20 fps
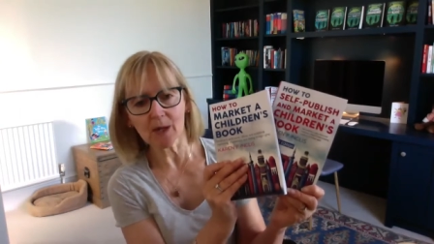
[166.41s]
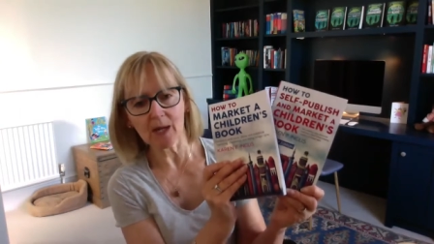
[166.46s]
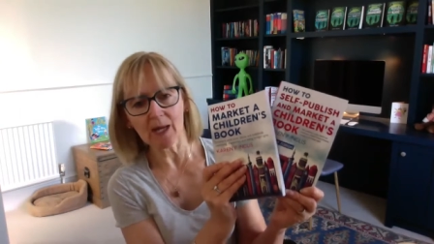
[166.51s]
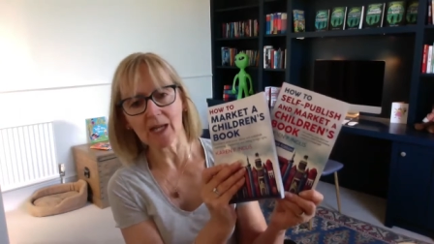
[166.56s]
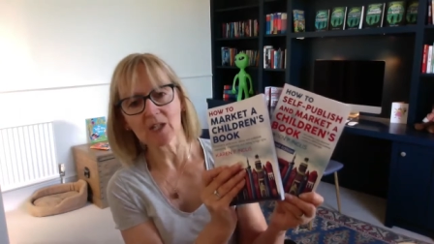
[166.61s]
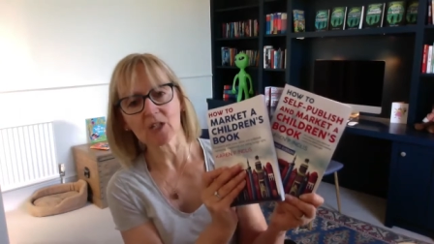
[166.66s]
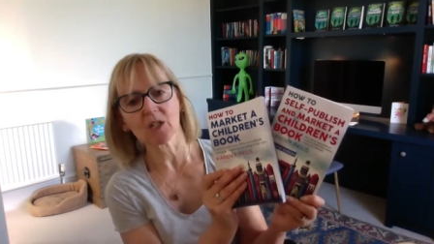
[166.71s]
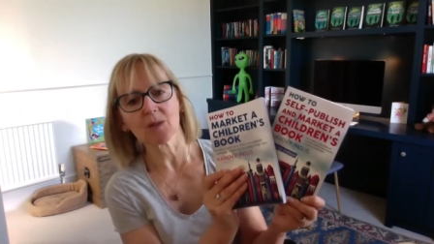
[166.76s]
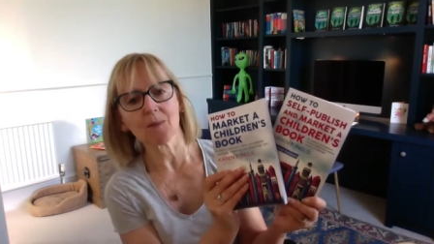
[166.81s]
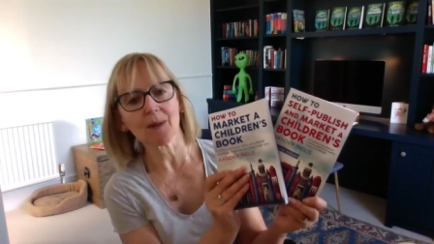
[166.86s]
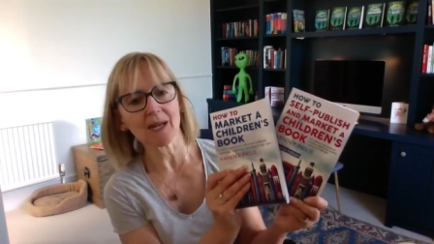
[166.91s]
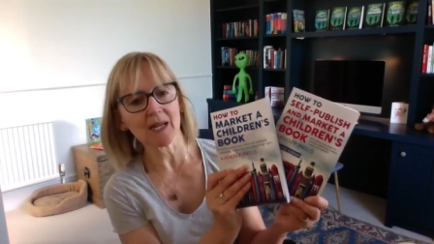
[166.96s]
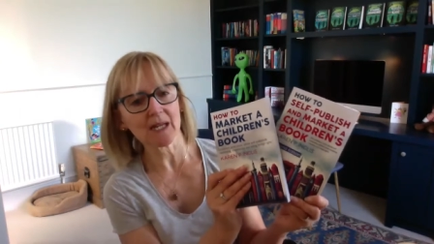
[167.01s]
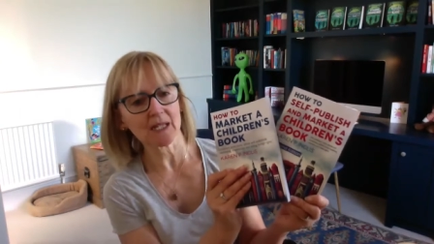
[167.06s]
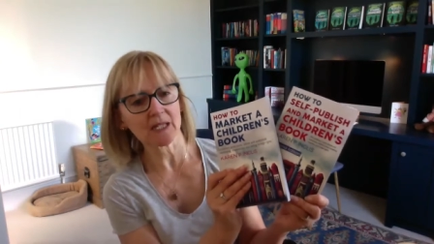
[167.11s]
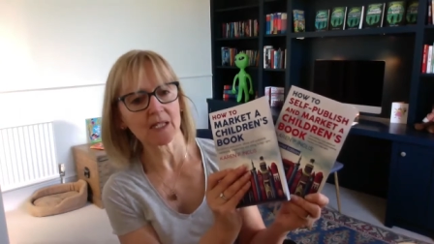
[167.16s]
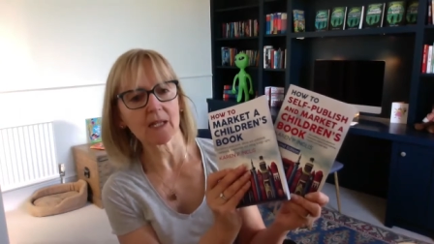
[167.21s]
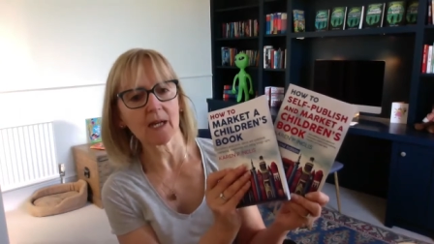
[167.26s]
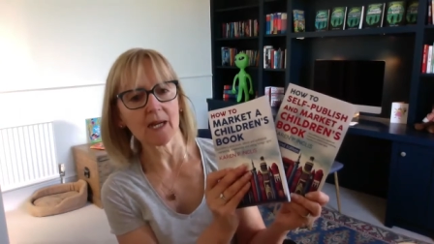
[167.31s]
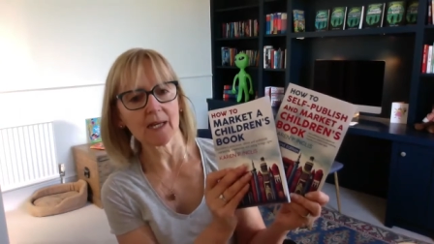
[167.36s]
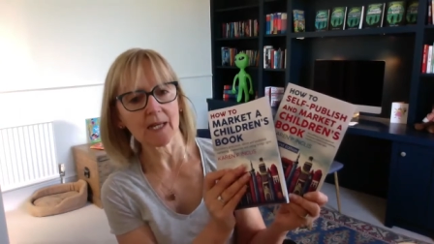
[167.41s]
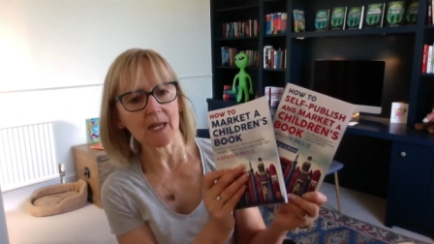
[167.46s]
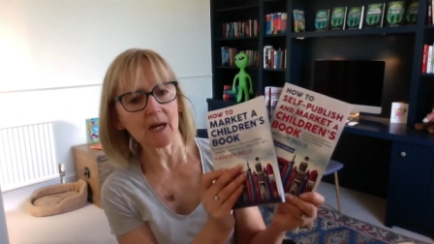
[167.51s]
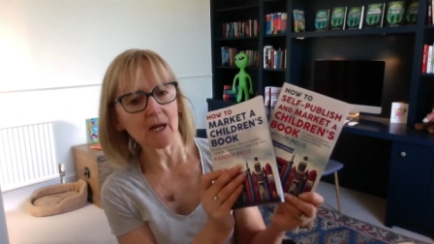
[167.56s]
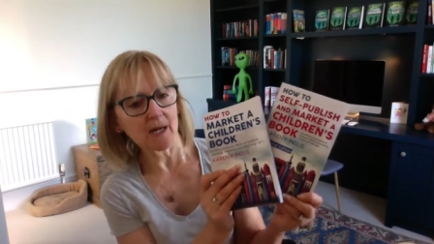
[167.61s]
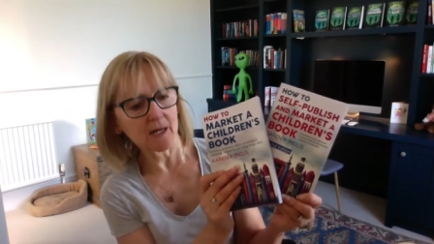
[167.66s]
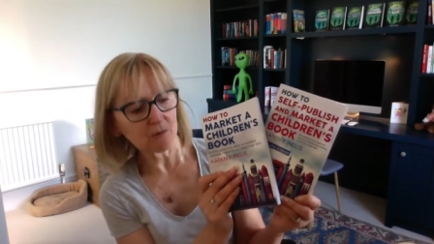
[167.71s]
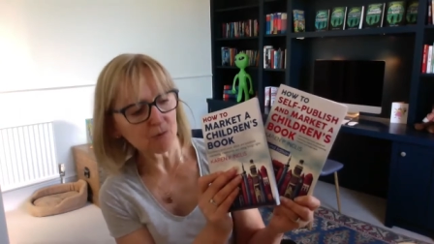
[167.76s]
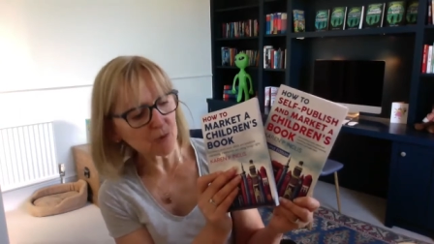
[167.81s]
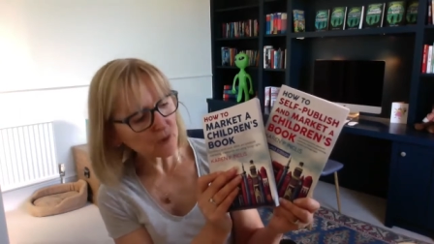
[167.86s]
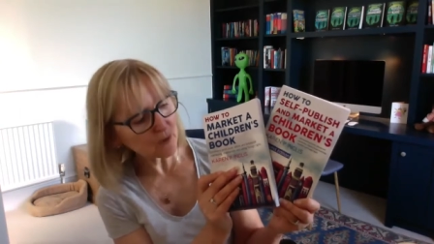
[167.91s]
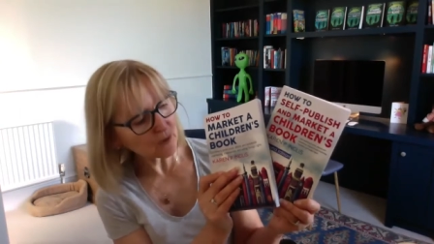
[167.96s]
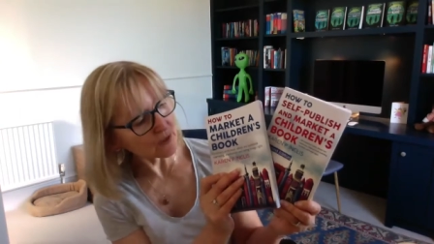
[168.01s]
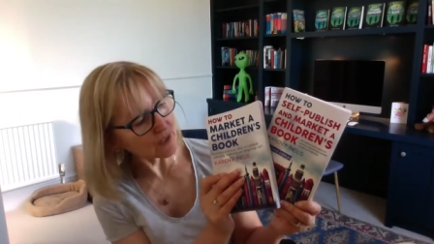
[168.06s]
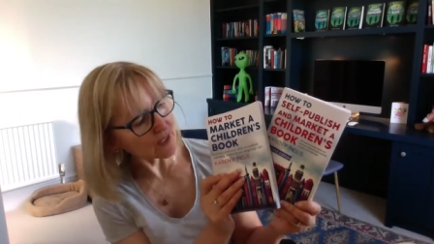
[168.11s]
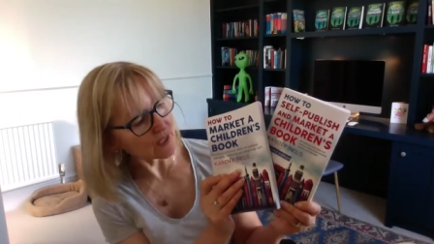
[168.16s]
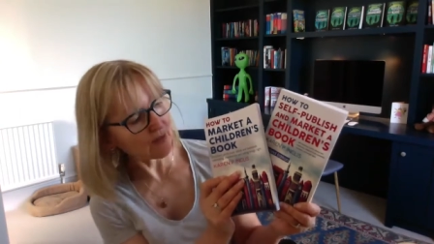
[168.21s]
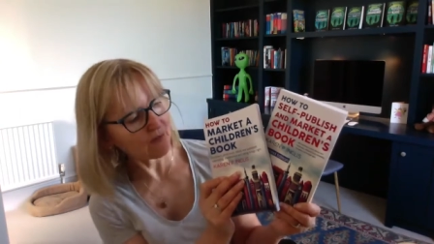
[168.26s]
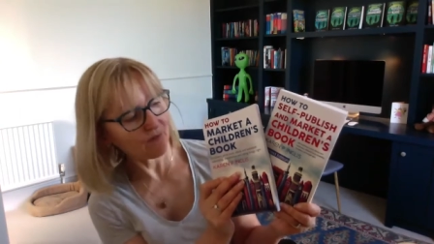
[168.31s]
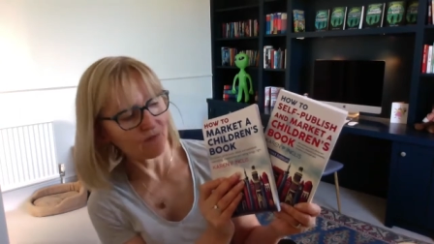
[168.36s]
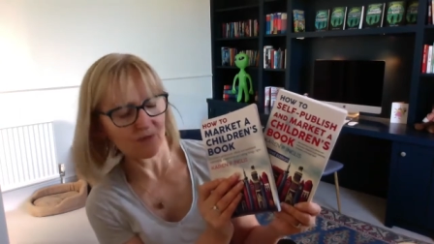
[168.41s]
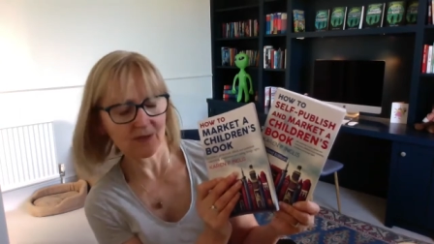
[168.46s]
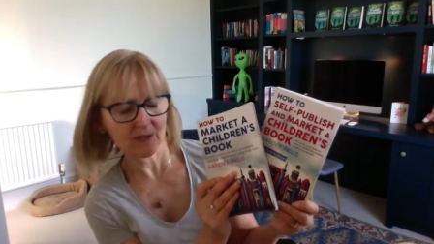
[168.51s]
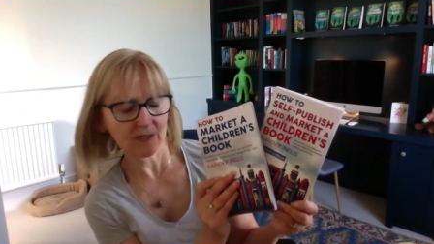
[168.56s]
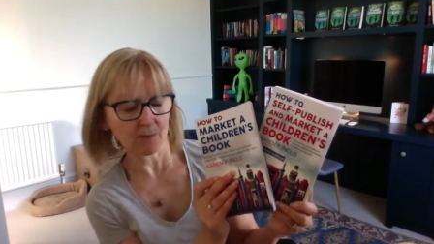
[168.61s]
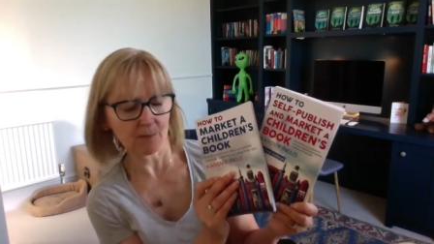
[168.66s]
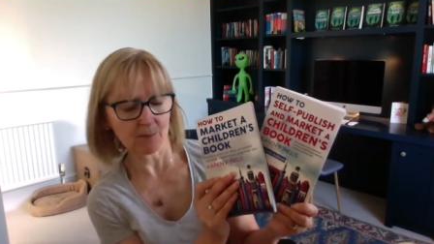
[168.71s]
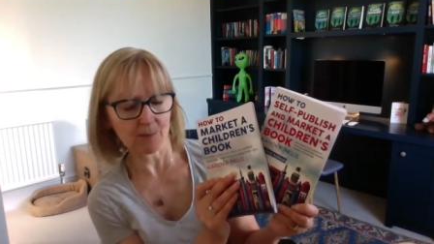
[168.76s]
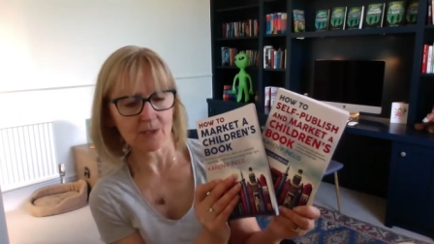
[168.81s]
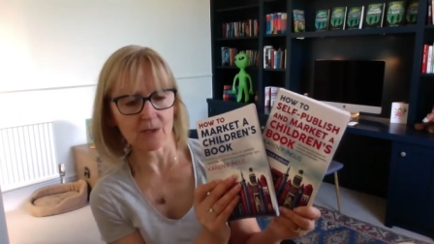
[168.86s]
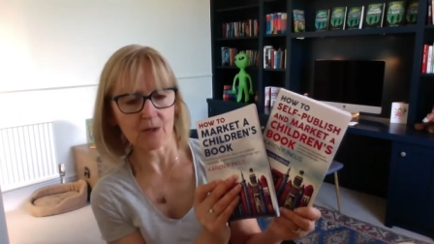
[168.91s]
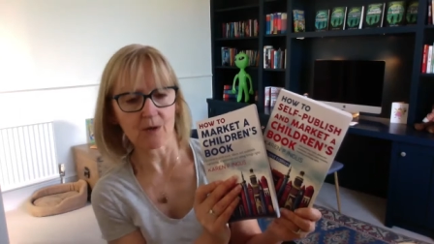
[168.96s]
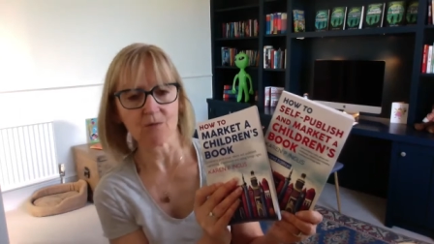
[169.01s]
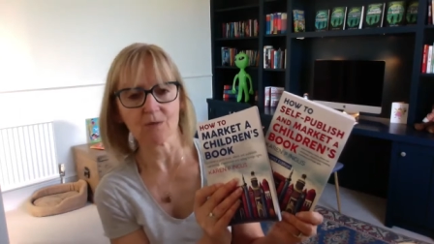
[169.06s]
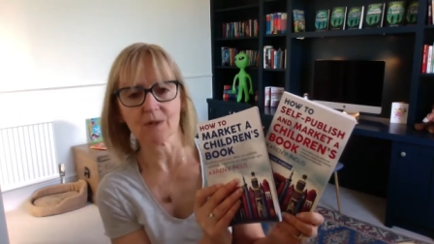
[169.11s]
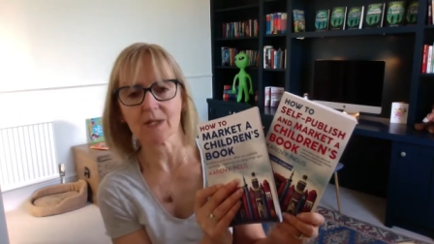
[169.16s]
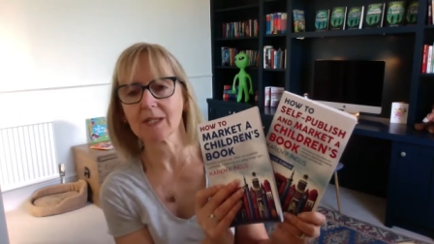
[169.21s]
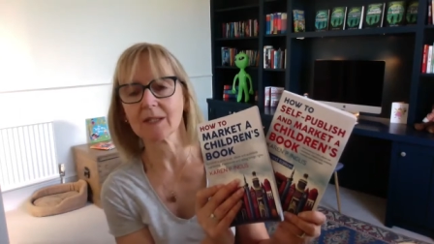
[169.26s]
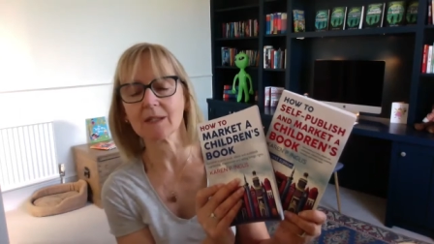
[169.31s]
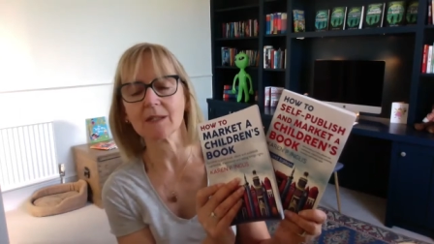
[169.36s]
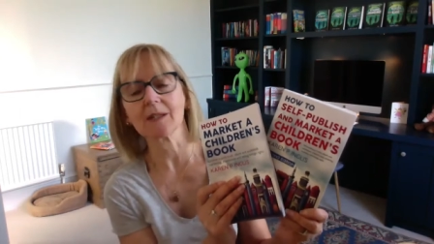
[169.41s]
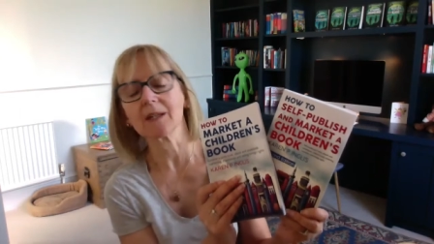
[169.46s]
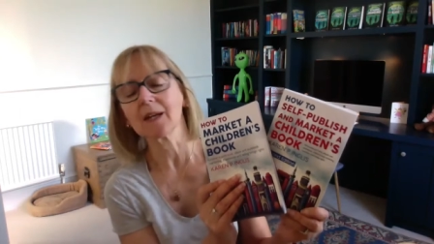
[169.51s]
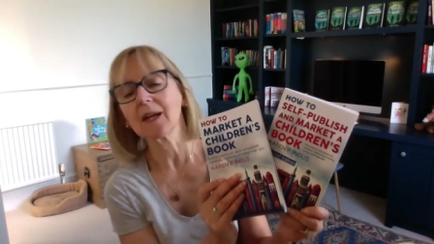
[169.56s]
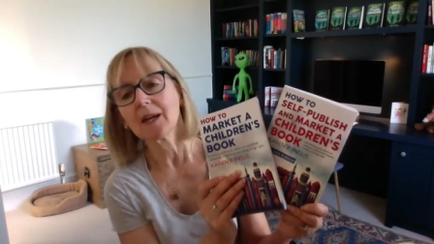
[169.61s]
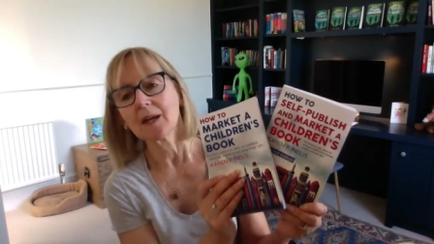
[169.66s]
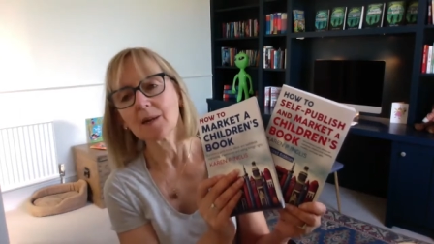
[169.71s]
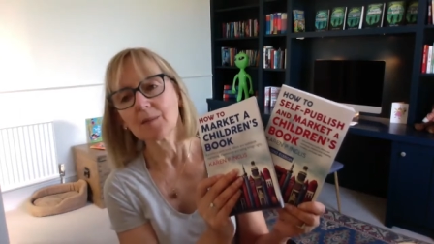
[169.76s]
I actually make a slightly higher royalty for some bizarre reason.